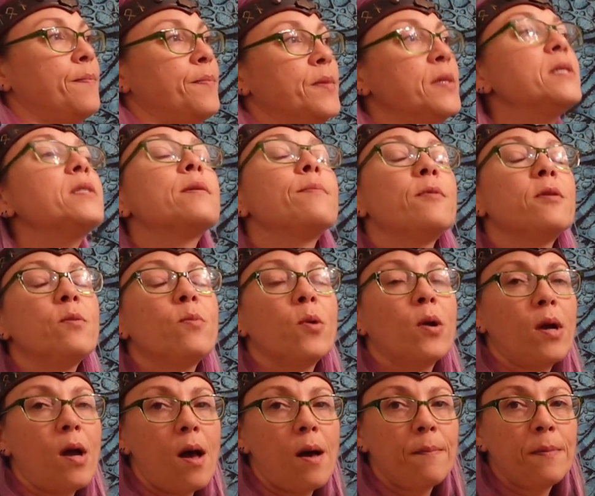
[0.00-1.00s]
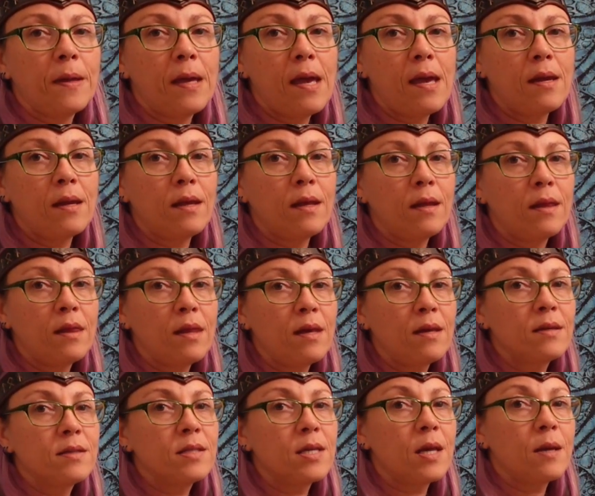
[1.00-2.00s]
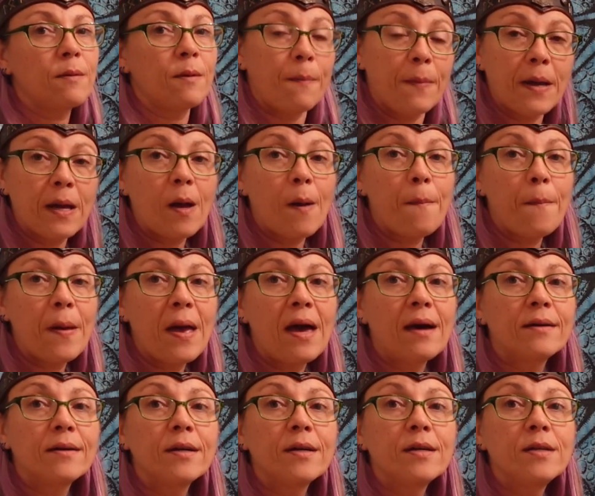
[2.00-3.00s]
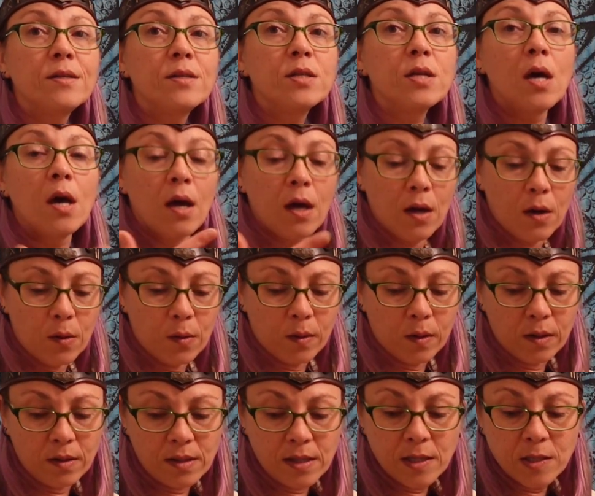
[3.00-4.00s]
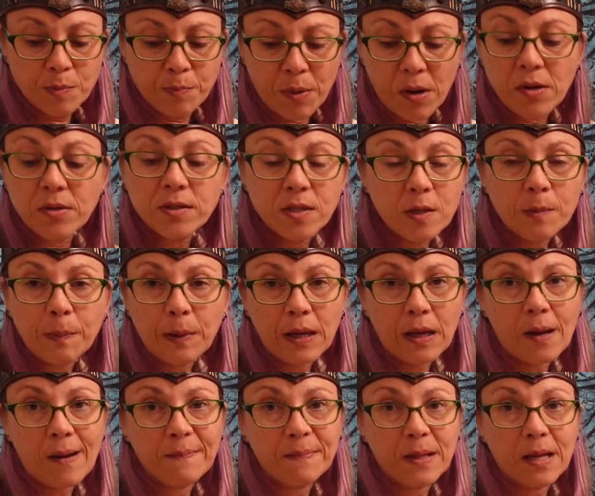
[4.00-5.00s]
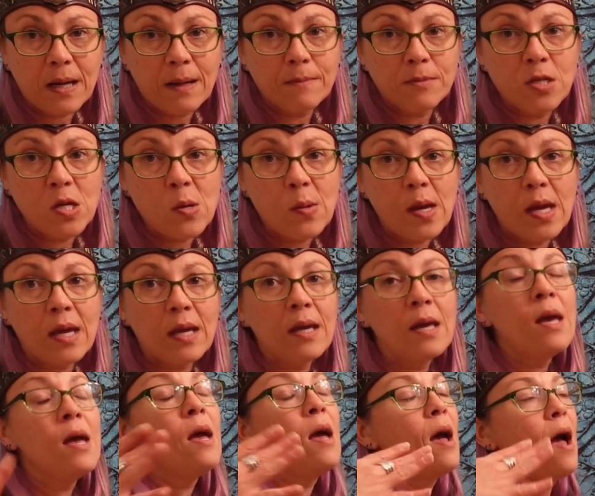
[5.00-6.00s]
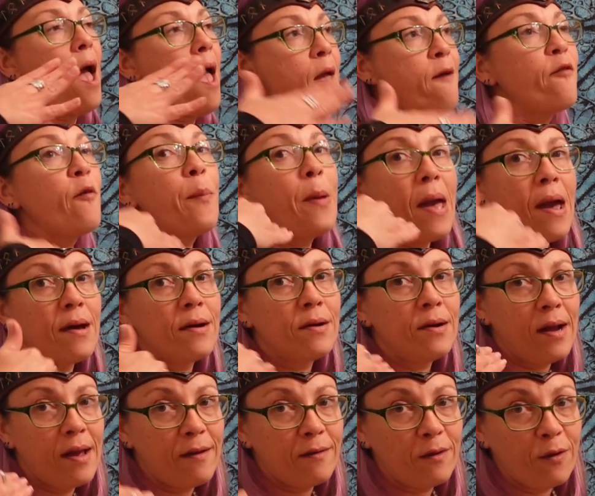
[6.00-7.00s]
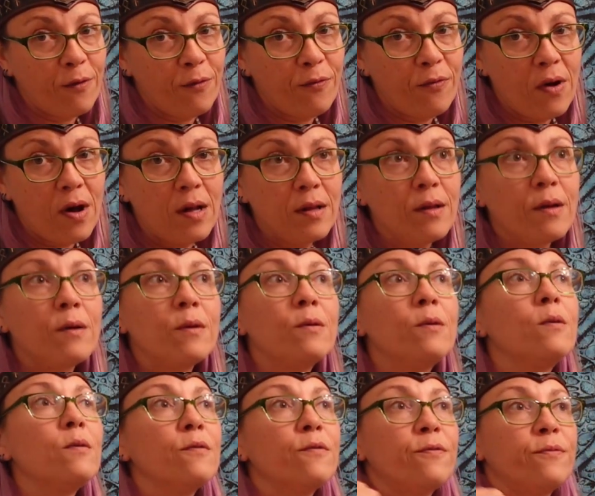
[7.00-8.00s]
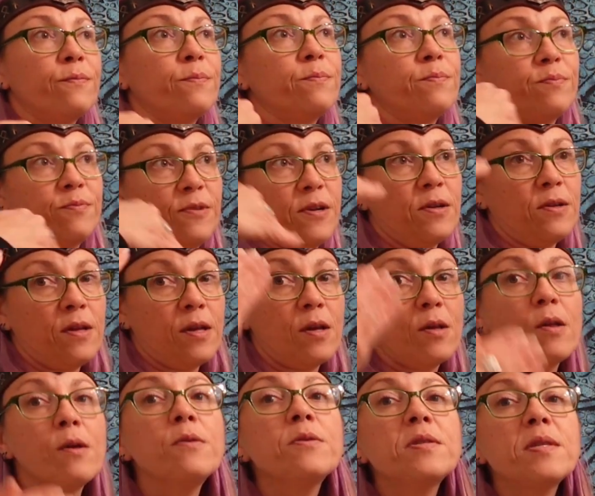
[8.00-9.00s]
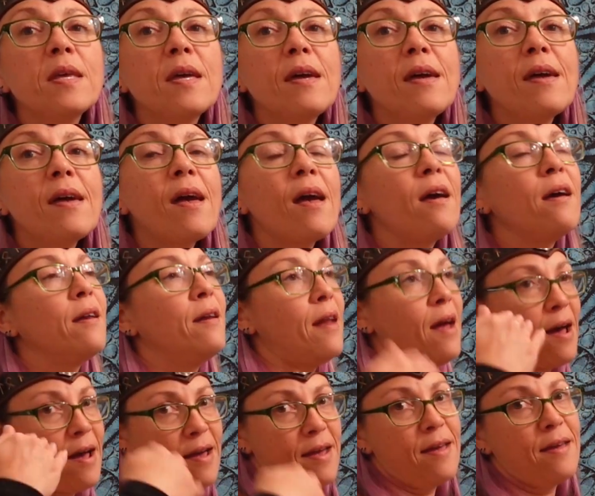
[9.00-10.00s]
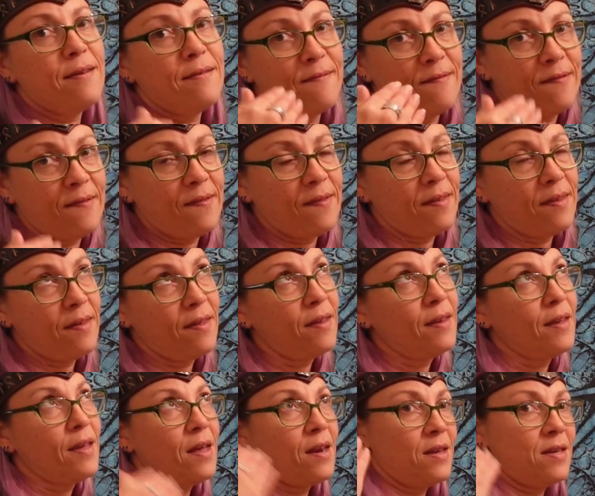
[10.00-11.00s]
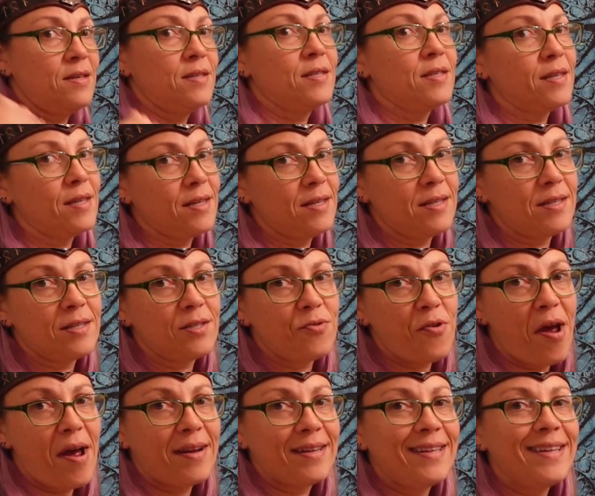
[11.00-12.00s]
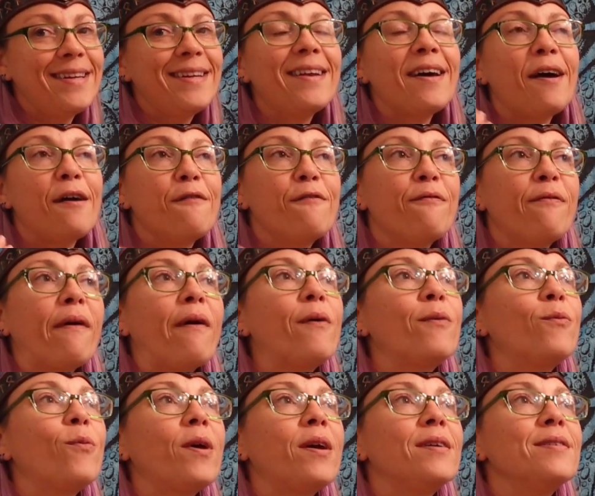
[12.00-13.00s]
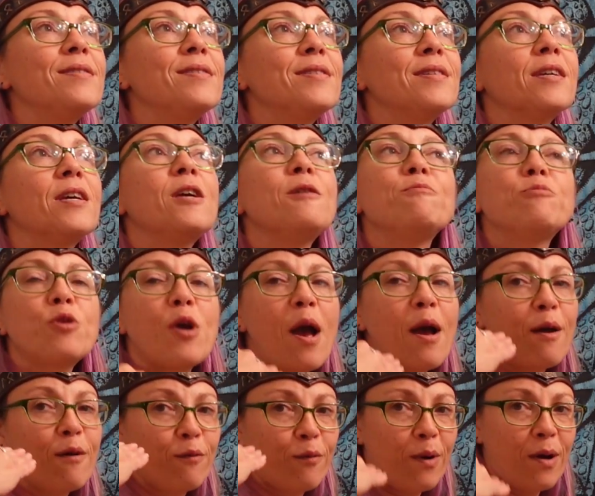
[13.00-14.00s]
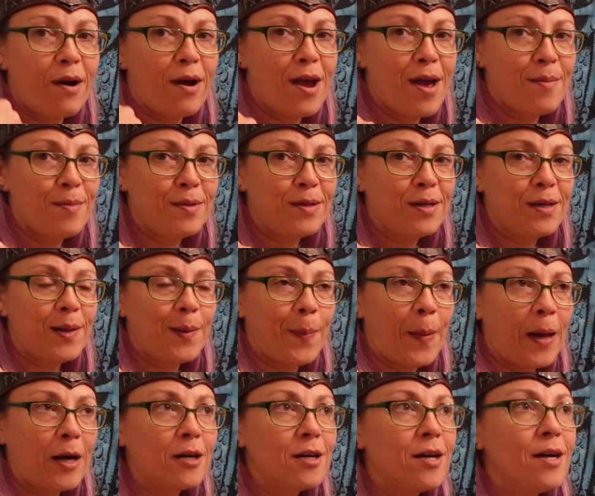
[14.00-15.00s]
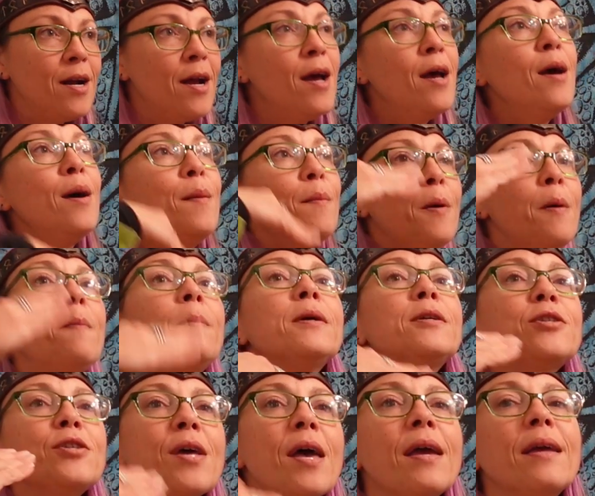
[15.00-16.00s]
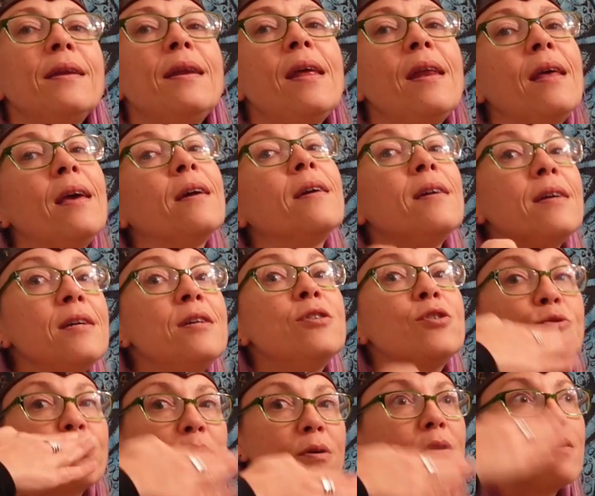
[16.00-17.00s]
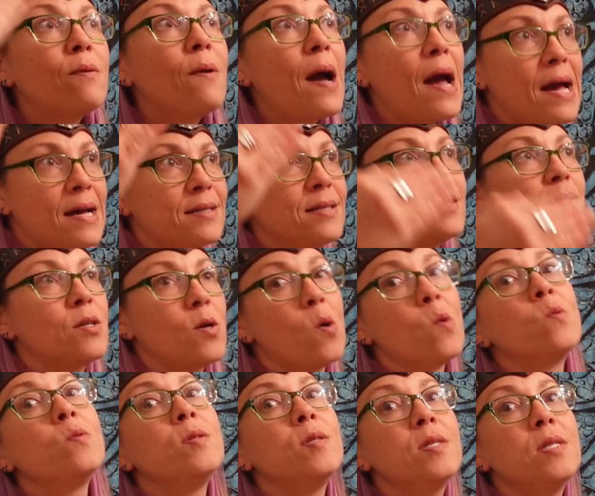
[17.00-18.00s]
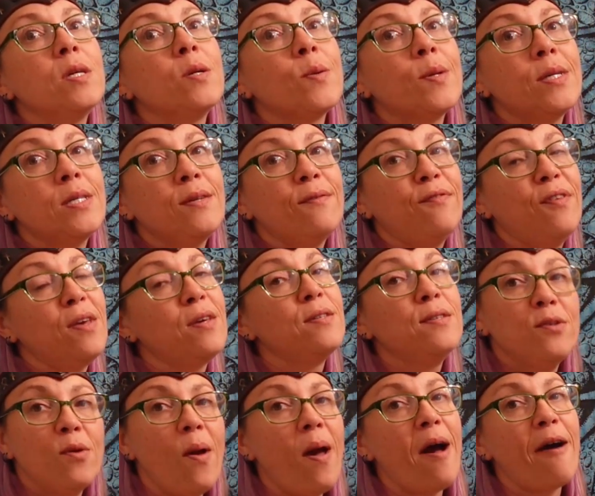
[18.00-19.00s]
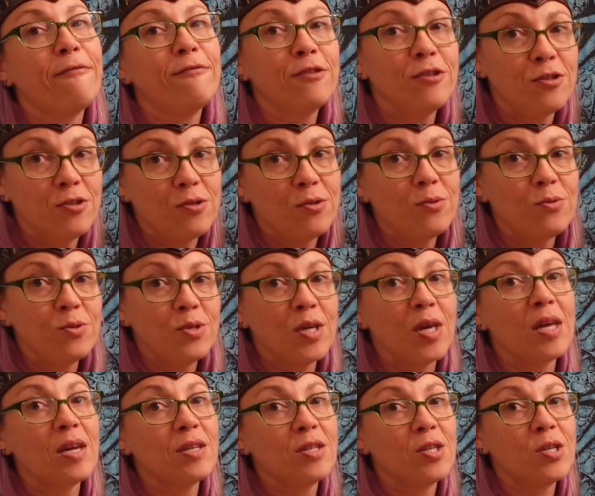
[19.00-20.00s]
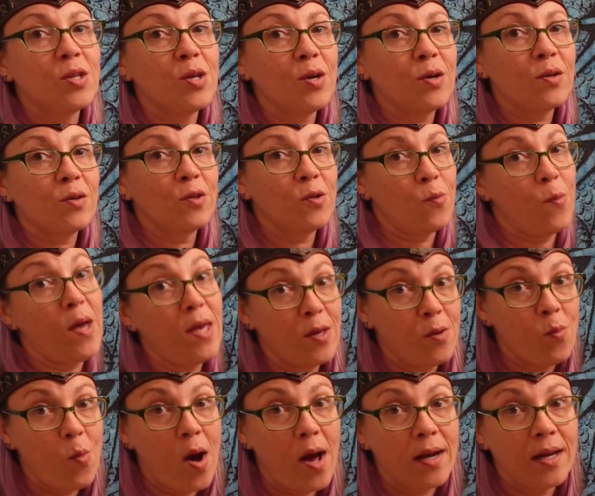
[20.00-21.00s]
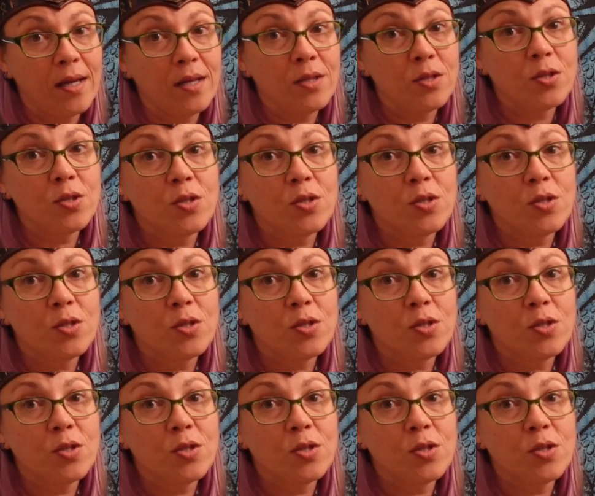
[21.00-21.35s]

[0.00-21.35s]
Some of the more complicated things like the pickup patterns or this Baltic pickup that I'm doing, I have a pattern I have to follow fairly closely and I can get easily distracted. I found ways to keep track of where I am a little better, but much like knitting, each row has its own series of things you have to do to get it to look the way you want it.